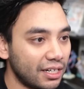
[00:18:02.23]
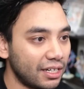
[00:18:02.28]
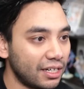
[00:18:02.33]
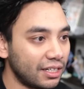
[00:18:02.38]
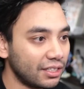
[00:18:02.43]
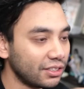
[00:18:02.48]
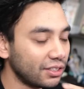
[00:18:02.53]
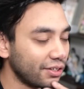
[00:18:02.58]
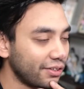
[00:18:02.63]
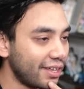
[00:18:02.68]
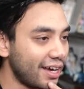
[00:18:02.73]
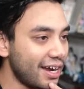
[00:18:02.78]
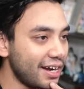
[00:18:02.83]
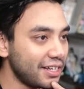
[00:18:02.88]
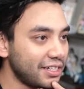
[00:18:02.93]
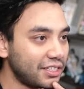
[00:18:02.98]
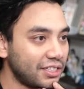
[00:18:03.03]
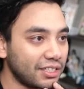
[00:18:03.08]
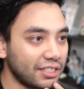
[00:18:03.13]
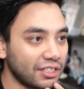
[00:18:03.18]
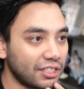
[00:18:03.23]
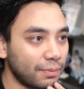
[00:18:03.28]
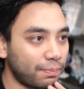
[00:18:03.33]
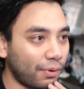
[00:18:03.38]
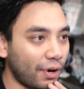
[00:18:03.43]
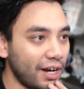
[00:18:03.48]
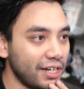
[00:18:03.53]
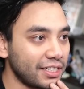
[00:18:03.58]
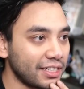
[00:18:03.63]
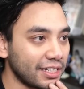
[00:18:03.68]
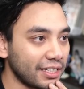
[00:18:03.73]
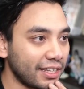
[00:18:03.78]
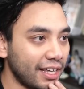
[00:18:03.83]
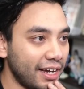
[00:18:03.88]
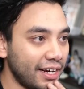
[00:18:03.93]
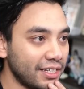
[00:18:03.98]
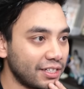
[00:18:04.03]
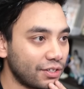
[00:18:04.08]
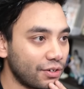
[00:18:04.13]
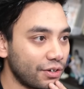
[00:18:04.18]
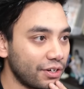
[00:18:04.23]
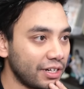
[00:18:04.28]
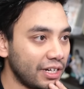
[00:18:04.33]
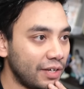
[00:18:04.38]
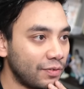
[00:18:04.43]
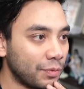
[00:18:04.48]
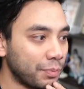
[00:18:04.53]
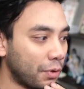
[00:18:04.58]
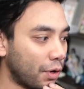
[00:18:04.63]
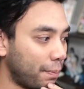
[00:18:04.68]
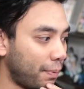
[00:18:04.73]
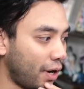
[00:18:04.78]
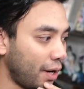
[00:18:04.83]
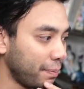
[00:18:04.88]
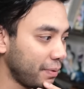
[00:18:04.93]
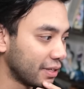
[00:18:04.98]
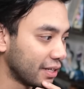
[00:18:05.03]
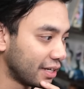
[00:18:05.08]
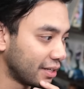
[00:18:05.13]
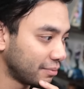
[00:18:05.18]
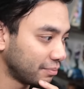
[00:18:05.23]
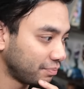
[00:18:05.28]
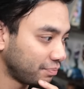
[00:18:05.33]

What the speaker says: So that is surprising that it's gotten even more popular.